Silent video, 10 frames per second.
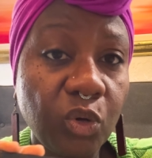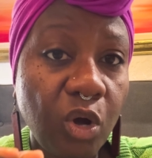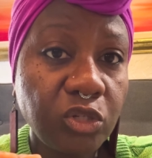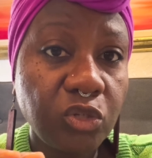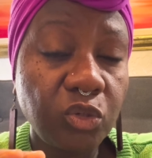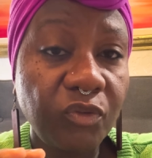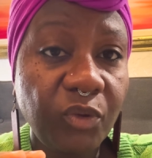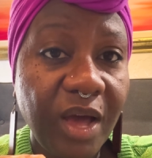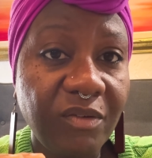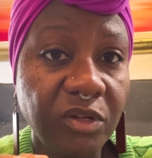also do if you
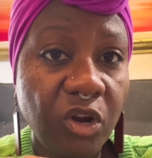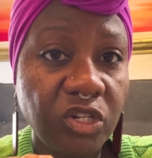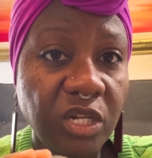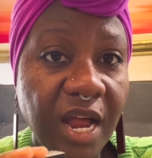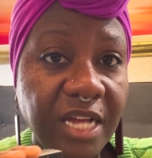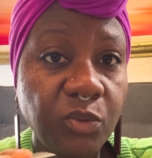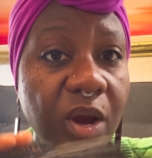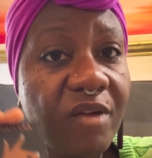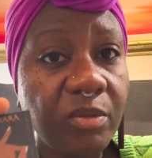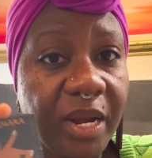have a large class where
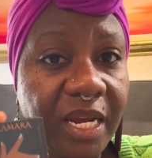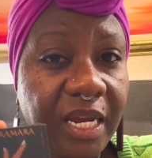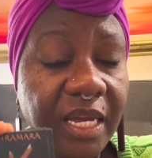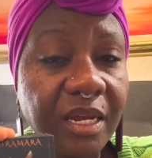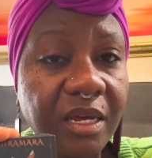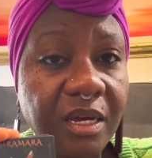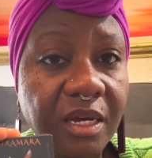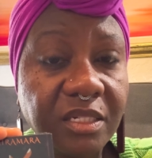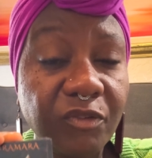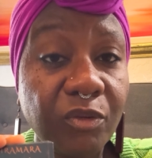everybody can get a
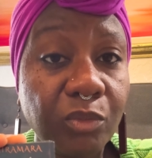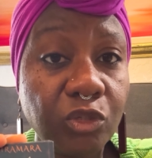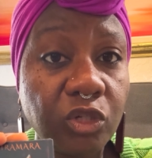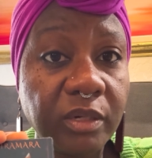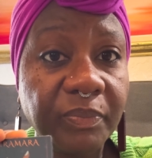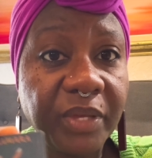different mudra